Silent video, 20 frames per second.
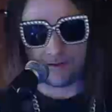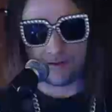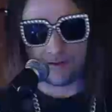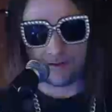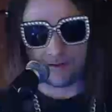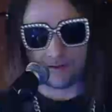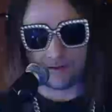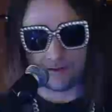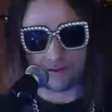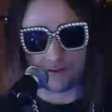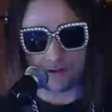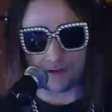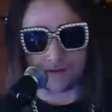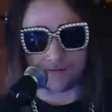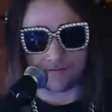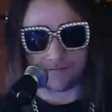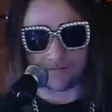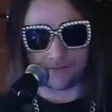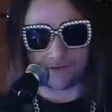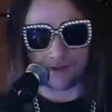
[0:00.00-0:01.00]
Okay.
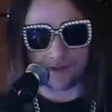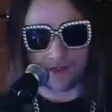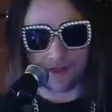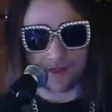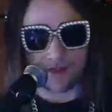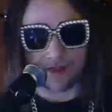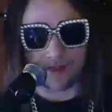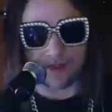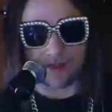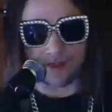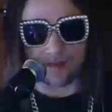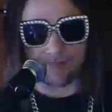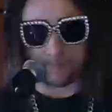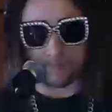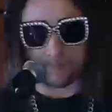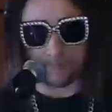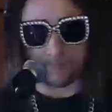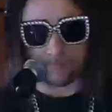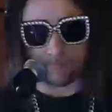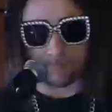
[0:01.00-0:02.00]
And
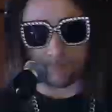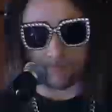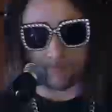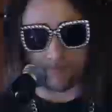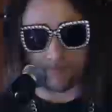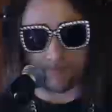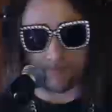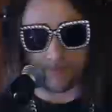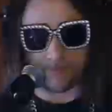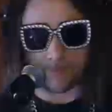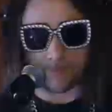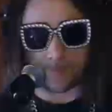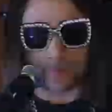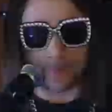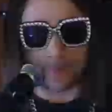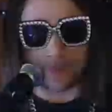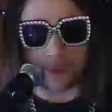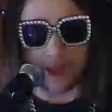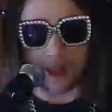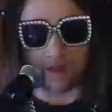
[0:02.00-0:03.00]

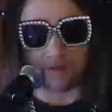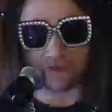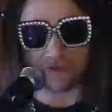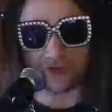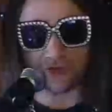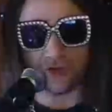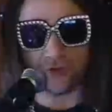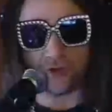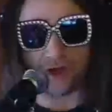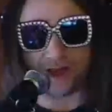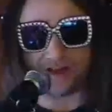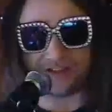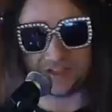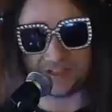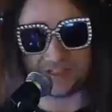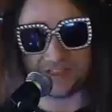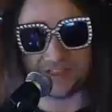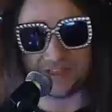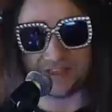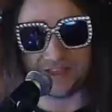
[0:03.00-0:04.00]
then I'll show you what I just
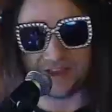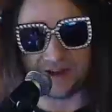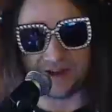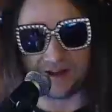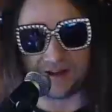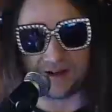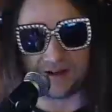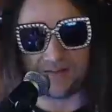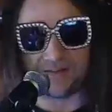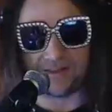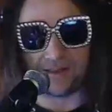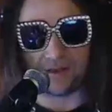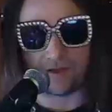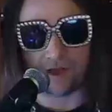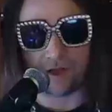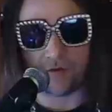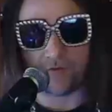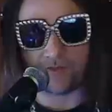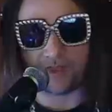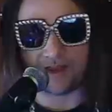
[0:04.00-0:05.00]
did there, and then I'll go
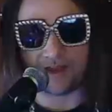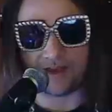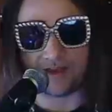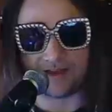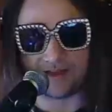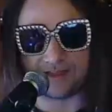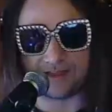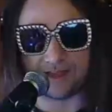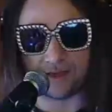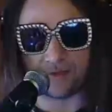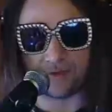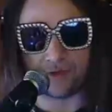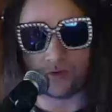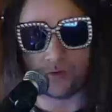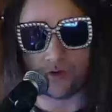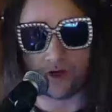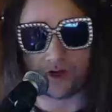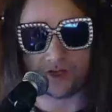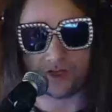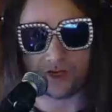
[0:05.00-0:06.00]
over that in detail. You
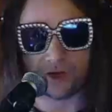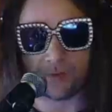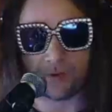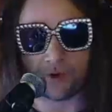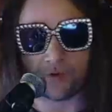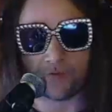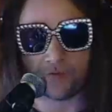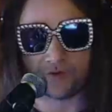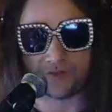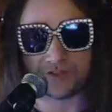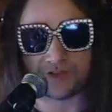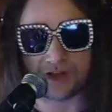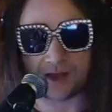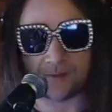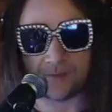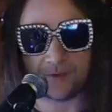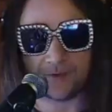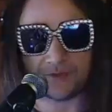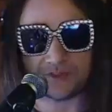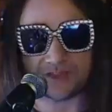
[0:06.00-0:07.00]
want to jump over Saddam
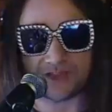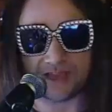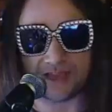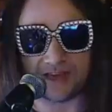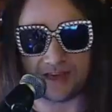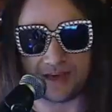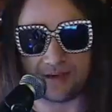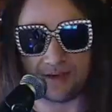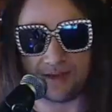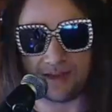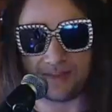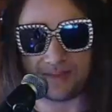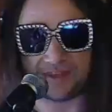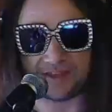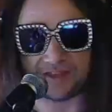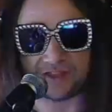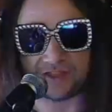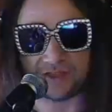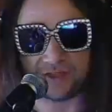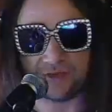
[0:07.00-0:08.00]
Hussein and get these
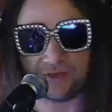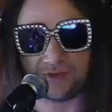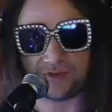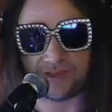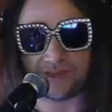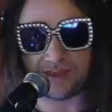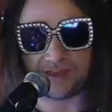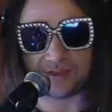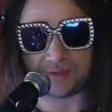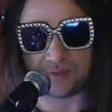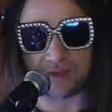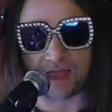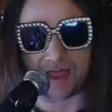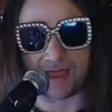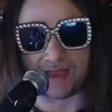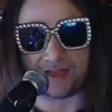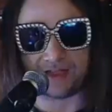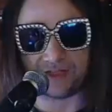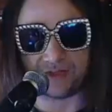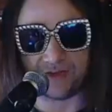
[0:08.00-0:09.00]
two things
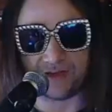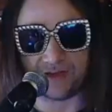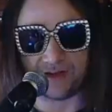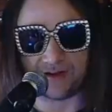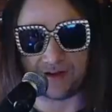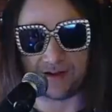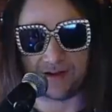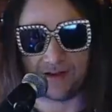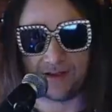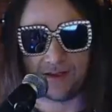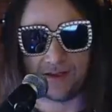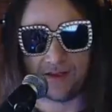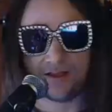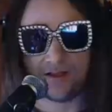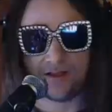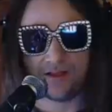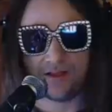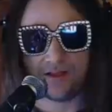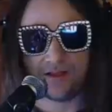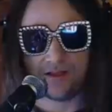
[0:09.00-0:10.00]
behind you here.
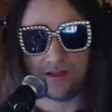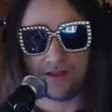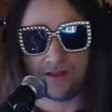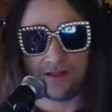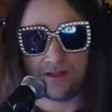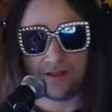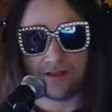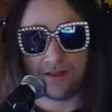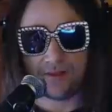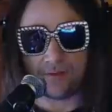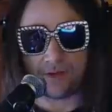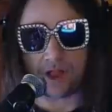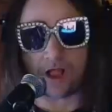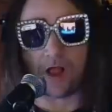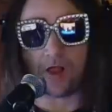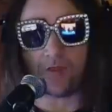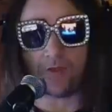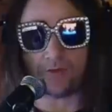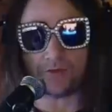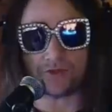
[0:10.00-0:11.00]
I call
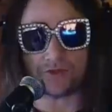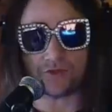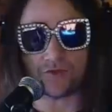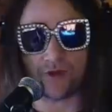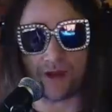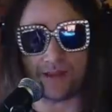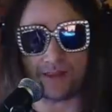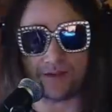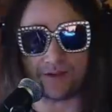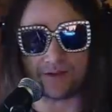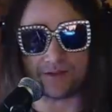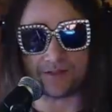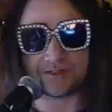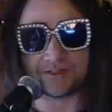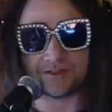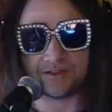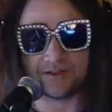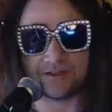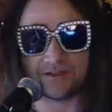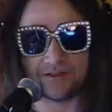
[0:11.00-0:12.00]
those trailers.
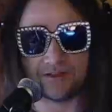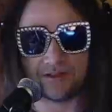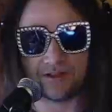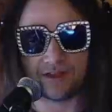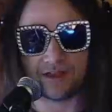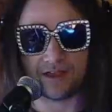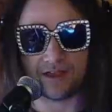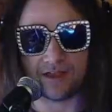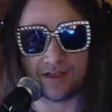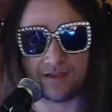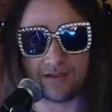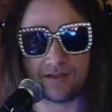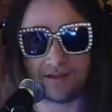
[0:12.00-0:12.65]
Okay?